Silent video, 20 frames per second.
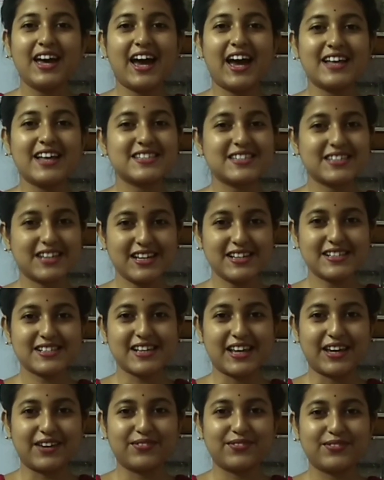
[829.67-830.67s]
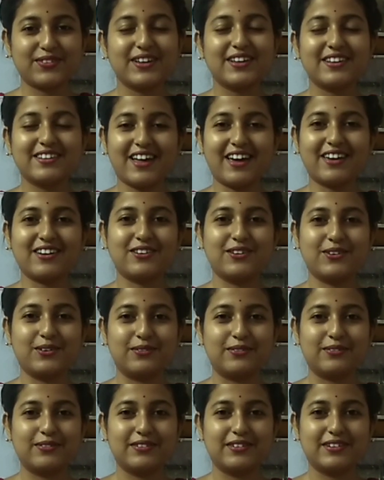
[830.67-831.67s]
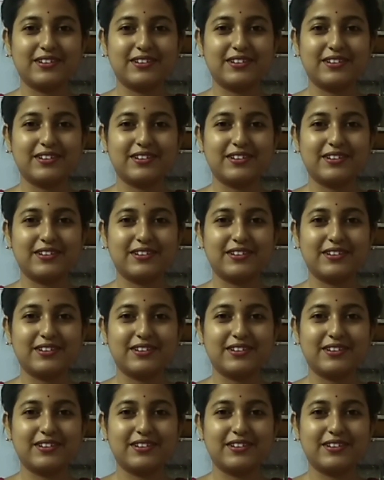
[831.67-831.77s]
and stay safe. Thank you.